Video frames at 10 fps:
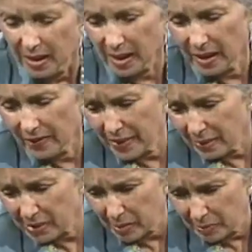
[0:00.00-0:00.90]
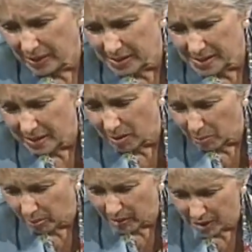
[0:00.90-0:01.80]
That was a big
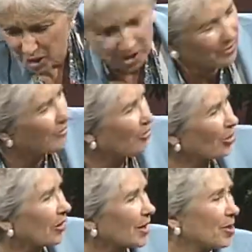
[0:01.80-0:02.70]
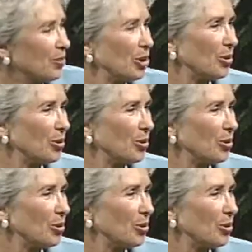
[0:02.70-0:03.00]
celebration for the community.